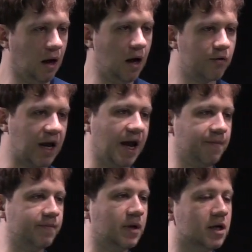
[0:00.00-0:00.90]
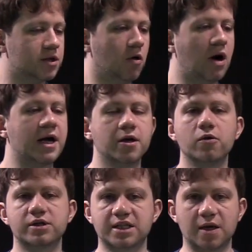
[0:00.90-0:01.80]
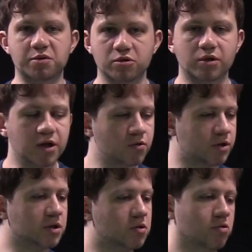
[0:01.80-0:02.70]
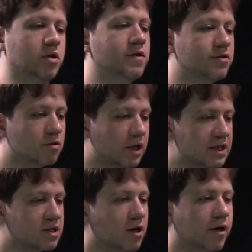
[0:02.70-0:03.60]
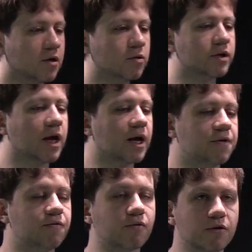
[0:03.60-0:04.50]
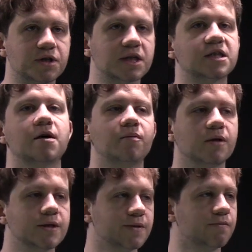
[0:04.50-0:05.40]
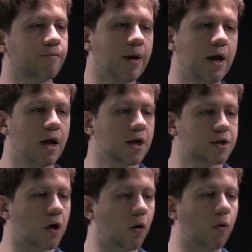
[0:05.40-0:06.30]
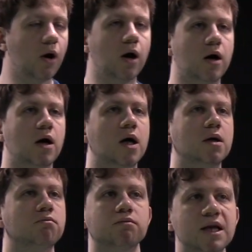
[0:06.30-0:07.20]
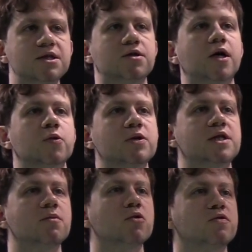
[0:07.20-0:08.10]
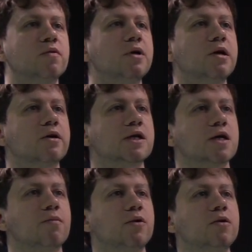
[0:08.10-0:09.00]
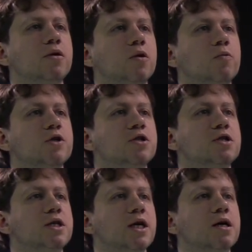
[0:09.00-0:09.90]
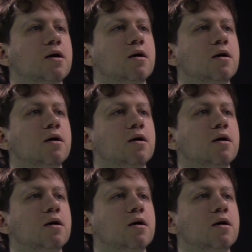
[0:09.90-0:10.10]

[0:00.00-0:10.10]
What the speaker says: Okay, so I know that's absolutely not intuitive, so let's start looking at first examples. So let's start with the most familiar example. We just take